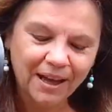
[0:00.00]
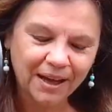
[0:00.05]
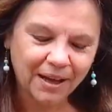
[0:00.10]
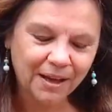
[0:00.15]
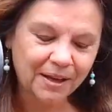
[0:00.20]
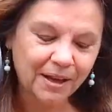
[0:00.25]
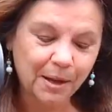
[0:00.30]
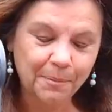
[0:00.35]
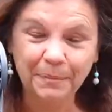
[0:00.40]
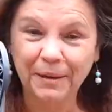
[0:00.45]

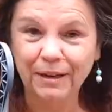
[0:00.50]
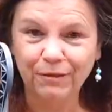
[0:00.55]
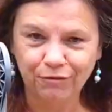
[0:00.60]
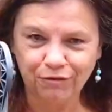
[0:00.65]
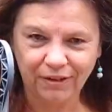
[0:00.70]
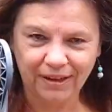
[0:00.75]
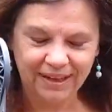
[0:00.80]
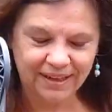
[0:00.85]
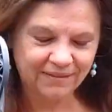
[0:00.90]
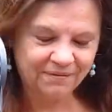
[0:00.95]
a
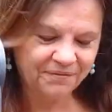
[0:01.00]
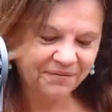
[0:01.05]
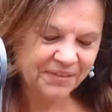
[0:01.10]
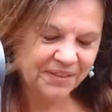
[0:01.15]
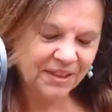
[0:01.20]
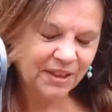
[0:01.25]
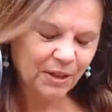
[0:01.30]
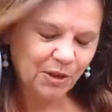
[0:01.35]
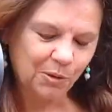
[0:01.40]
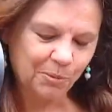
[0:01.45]
peat-free
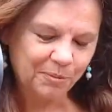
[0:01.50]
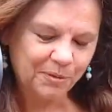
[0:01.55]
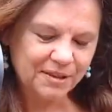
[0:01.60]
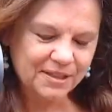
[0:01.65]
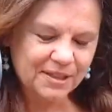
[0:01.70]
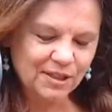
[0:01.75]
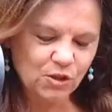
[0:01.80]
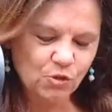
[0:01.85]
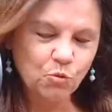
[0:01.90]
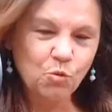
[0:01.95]

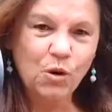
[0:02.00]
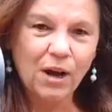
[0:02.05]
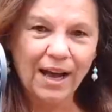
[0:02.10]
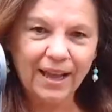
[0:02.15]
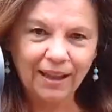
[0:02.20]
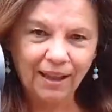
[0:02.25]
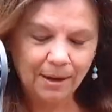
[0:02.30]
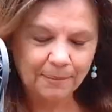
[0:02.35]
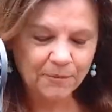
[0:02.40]
compost as well.